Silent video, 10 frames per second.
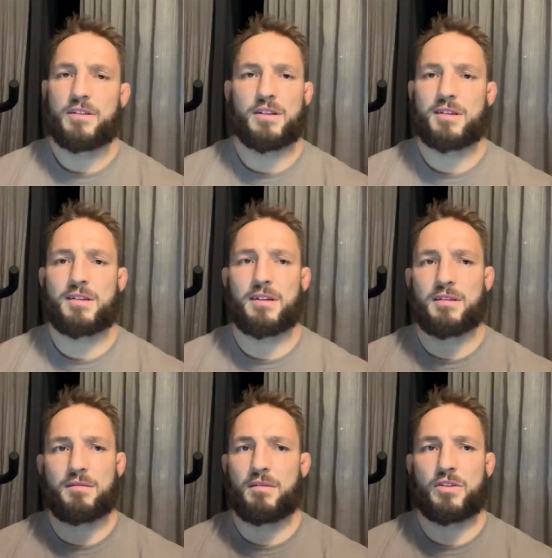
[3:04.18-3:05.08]
Just it,
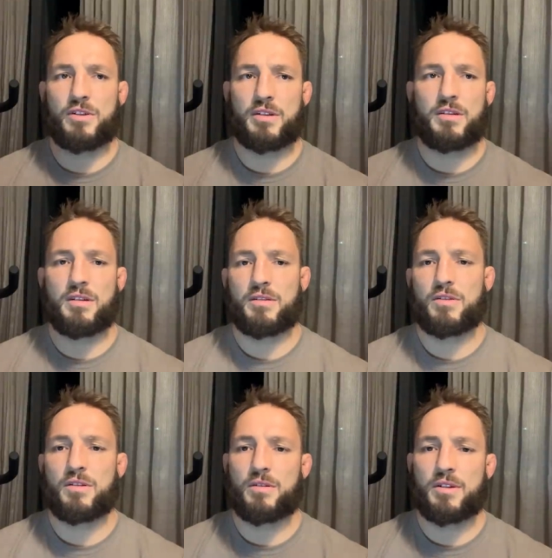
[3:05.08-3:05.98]
I was just, you know, it
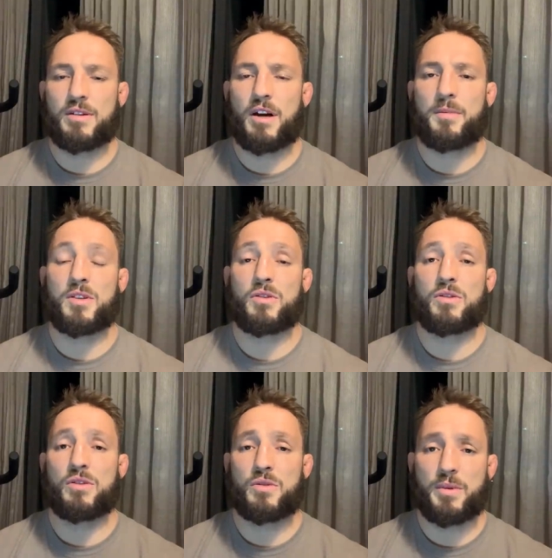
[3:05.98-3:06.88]
took the time it took
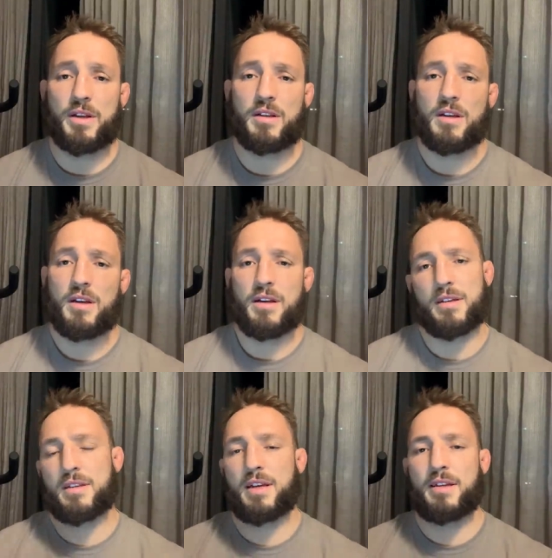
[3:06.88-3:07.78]
to sweat. I
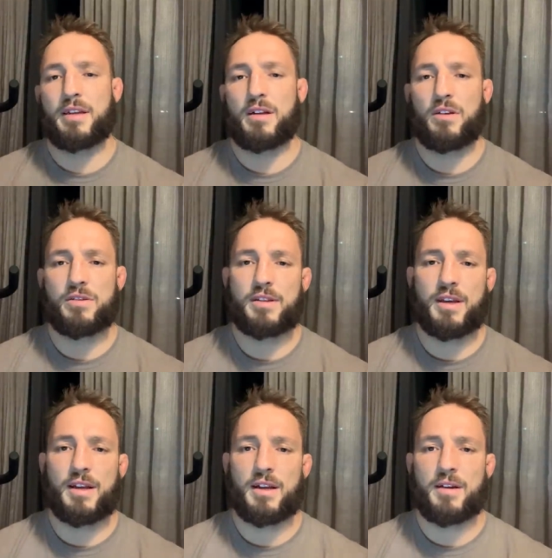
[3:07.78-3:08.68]
just started to get close to
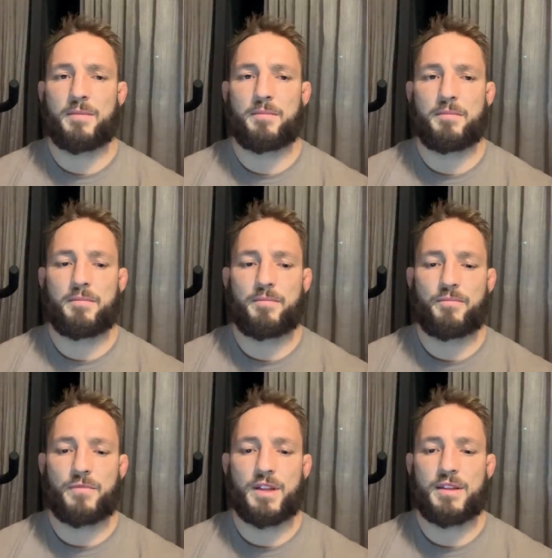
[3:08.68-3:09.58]
that um,
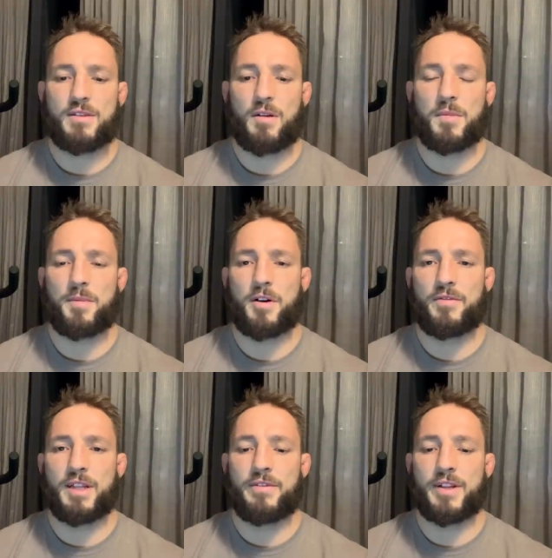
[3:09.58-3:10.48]
time limit of
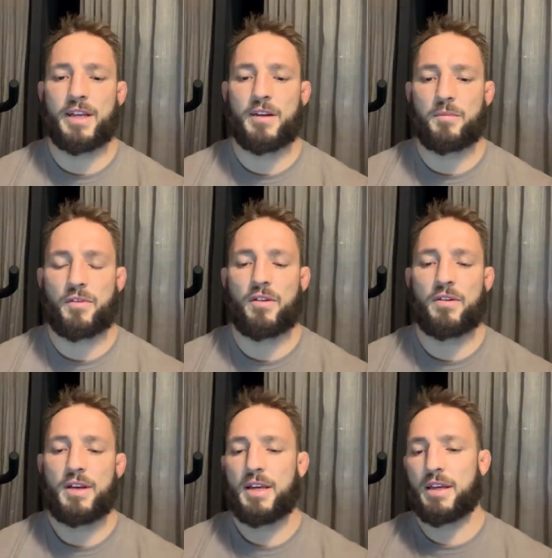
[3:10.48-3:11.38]
eleven A M So
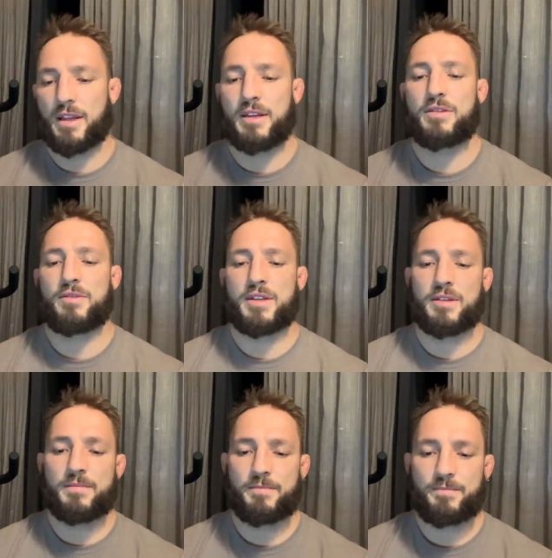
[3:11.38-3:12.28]
yeah, that's the
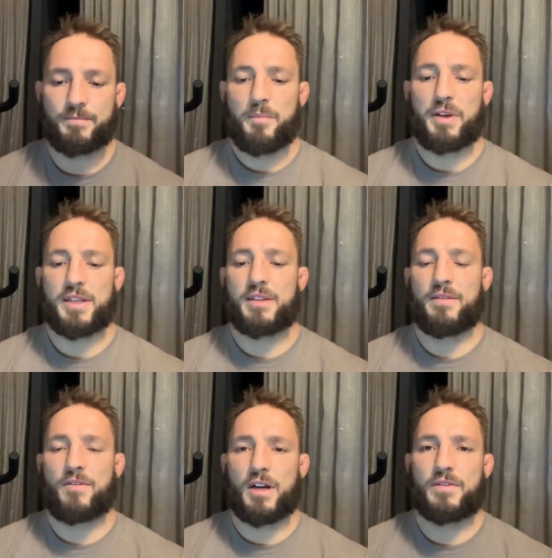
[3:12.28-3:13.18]
reason. Best
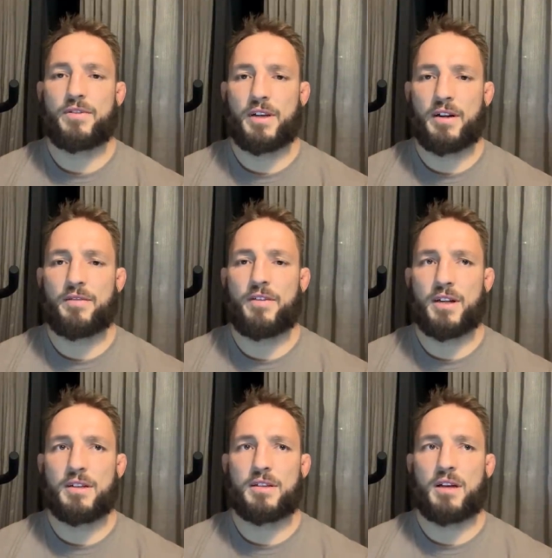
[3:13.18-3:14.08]
advice for young
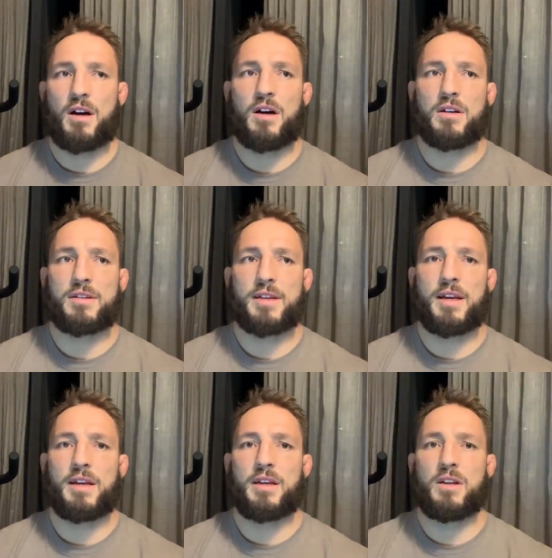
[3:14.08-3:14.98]
fighters? I'd
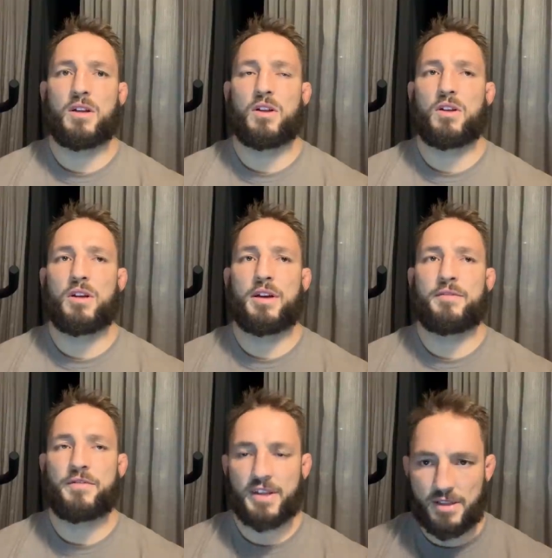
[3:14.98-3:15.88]
say,
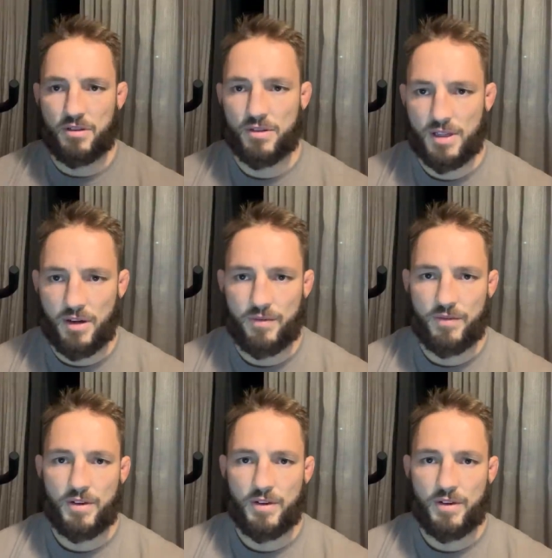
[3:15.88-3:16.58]
invest in yourself.